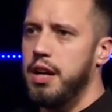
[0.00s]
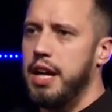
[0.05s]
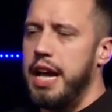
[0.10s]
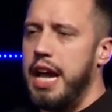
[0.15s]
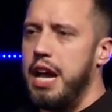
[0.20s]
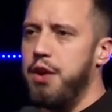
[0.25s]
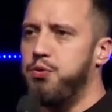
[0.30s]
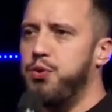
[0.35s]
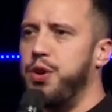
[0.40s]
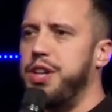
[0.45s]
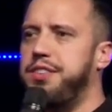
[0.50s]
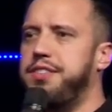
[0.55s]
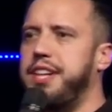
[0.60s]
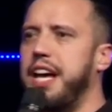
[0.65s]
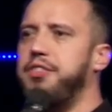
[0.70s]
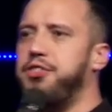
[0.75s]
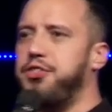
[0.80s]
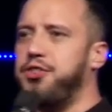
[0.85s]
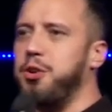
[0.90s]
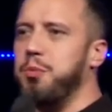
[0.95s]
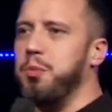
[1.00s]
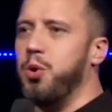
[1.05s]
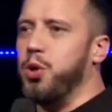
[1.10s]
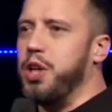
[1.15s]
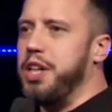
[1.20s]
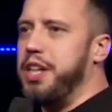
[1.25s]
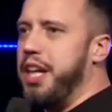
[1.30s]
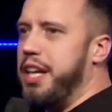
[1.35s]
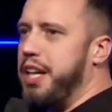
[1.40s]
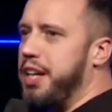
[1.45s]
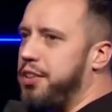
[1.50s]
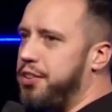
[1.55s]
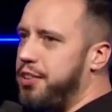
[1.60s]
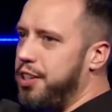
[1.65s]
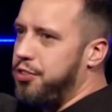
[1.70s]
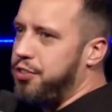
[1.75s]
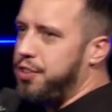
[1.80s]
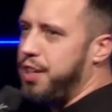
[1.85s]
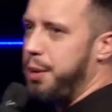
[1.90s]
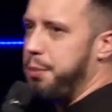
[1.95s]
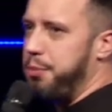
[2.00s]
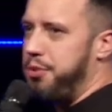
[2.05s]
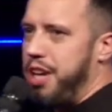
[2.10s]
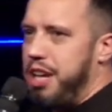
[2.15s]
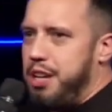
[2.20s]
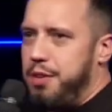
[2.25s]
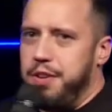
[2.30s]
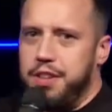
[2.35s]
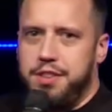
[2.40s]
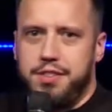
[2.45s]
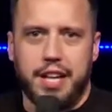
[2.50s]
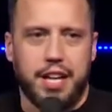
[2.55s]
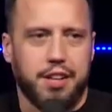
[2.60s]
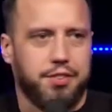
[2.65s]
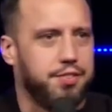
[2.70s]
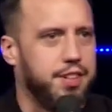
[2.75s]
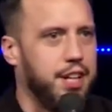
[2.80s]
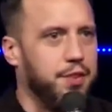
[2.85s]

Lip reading: Every testimony that exists comes out of a test.